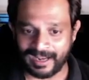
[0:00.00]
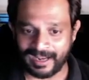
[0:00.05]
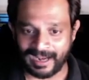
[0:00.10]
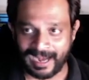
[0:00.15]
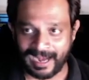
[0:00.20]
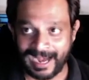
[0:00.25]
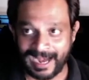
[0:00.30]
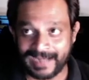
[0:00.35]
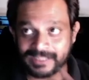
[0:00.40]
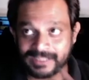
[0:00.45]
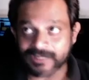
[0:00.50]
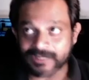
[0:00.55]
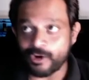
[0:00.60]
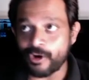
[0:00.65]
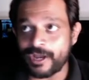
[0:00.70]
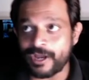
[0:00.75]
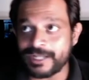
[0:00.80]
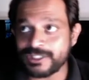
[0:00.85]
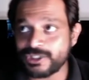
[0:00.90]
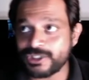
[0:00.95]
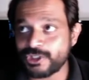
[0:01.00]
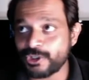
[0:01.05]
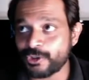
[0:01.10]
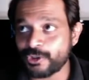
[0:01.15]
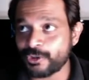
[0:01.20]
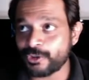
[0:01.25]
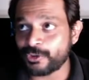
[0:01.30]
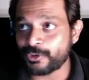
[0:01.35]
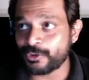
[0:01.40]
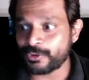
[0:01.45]
and the
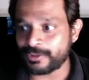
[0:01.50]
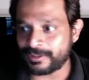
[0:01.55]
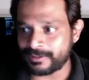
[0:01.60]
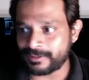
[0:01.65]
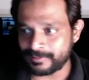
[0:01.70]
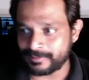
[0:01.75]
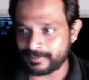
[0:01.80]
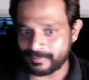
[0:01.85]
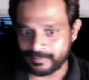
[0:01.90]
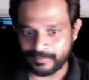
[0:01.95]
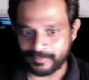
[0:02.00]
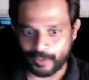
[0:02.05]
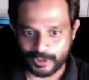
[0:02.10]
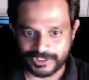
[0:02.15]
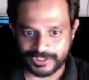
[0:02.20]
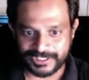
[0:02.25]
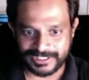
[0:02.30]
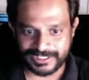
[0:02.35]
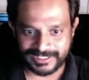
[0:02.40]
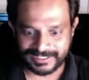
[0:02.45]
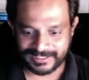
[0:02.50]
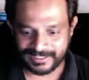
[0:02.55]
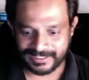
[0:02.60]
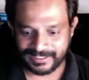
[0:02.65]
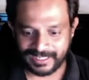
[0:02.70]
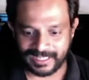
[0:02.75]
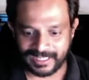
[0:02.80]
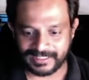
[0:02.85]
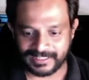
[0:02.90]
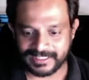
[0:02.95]
NGO bosses,
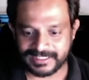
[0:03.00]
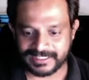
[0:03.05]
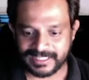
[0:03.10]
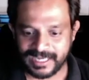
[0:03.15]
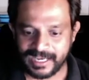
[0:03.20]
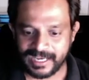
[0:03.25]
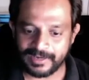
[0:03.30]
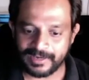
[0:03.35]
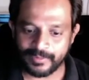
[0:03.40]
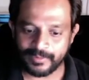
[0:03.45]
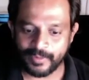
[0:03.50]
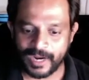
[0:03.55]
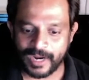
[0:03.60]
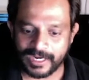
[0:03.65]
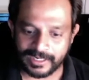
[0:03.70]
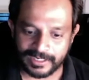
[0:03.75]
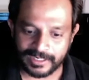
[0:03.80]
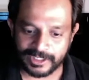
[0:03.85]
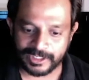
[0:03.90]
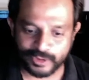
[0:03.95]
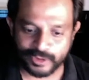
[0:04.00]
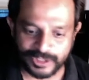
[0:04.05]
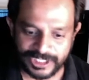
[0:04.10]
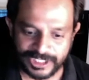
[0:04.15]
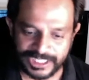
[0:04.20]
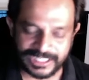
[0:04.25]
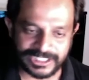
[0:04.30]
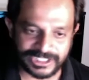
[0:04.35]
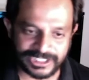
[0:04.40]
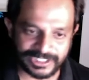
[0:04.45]
and they said, hey, why can't you
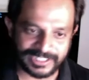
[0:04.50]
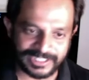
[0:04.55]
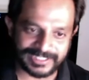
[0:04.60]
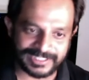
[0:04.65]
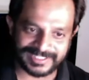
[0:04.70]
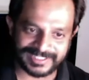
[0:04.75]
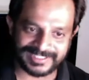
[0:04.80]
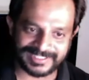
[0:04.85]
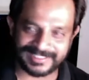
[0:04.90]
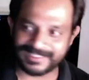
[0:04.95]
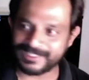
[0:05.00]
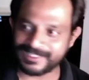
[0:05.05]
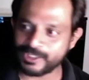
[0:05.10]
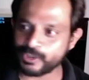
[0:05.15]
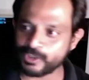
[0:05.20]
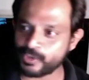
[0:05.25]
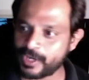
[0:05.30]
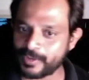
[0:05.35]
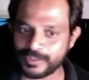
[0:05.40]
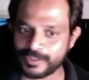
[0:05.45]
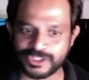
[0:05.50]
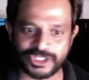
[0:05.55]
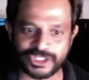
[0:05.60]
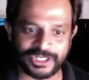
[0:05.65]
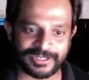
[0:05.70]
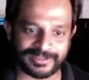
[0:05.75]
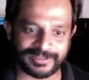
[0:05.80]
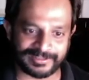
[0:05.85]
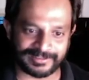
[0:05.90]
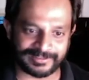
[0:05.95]
teach this to our
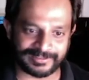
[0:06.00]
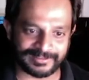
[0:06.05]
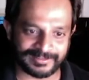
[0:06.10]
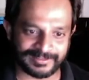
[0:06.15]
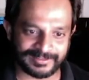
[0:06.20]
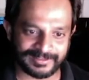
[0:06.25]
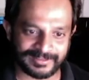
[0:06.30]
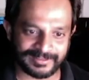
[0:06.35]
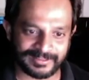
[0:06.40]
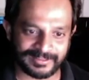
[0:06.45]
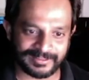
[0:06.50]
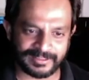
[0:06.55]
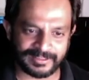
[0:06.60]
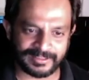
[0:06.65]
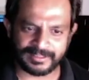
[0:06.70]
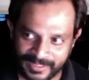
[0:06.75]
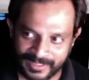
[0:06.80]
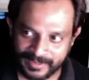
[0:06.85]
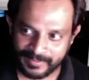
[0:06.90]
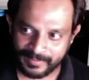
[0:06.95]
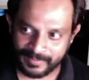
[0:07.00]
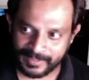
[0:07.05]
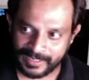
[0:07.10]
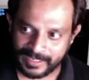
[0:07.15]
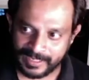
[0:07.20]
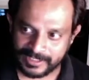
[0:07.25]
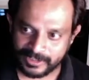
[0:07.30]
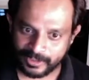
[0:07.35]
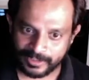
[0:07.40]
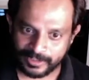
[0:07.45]
children? But
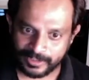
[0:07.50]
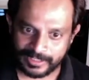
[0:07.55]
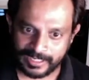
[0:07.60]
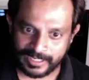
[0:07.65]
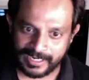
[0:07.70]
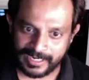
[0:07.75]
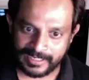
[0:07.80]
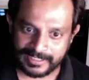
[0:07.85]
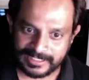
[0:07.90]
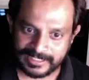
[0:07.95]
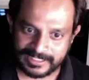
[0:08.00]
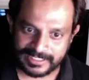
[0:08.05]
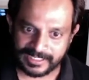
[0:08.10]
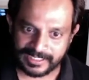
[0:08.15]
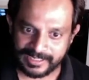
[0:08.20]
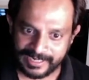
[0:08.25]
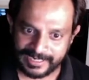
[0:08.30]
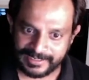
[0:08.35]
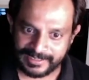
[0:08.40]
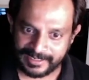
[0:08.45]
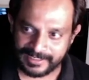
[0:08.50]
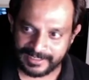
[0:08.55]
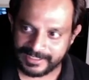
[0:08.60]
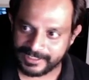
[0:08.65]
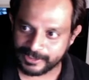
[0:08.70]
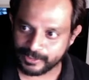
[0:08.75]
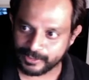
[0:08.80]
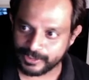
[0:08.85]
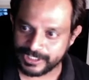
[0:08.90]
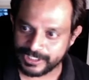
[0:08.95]
I thought, hey, it's a great
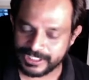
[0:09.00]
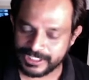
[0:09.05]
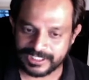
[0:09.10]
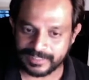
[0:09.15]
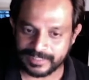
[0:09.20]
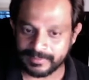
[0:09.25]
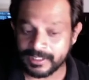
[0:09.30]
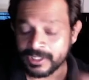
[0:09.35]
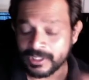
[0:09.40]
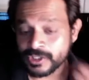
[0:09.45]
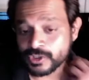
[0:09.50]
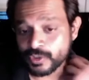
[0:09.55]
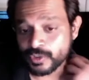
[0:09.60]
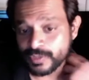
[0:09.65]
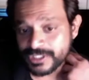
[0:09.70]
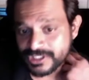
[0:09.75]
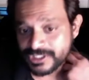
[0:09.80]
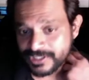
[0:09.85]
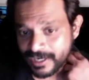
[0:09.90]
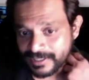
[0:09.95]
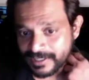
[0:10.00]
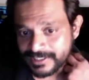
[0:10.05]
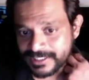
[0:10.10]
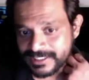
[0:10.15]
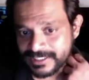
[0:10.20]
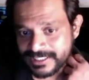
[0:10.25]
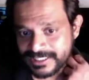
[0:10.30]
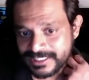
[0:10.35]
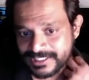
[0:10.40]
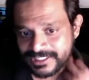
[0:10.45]
idea to teach them. So we
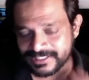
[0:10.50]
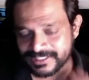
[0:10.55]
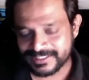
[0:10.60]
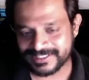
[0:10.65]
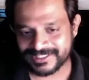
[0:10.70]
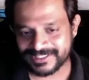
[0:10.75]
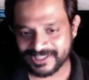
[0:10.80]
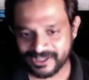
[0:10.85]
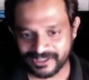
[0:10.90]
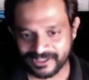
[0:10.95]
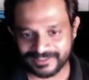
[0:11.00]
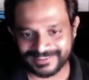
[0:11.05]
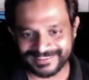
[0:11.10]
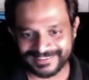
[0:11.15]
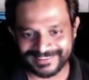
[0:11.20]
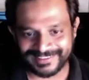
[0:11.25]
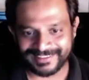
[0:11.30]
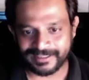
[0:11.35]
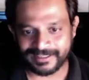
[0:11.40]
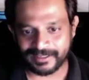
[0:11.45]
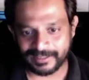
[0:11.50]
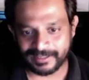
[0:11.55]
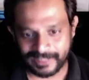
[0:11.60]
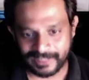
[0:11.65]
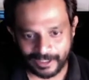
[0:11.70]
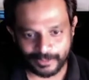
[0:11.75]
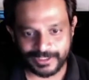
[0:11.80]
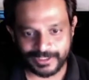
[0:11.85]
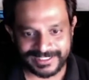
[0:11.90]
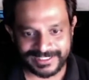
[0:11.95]
started teaching this girl
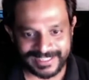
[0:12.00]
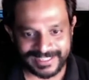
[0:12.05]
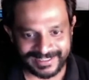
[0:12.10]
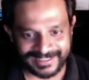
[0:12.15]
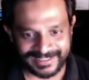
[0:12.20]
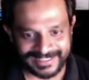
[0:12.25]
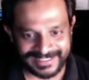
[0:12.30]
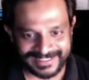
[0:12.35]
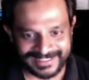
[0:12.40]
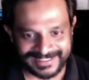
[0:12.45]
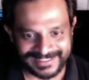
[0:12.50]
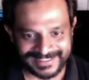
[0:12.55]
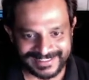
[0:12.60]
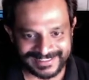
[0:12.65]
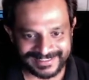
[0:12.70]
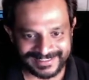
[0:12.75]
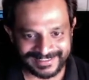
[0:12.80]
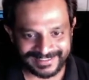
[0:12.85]
clowning techniques.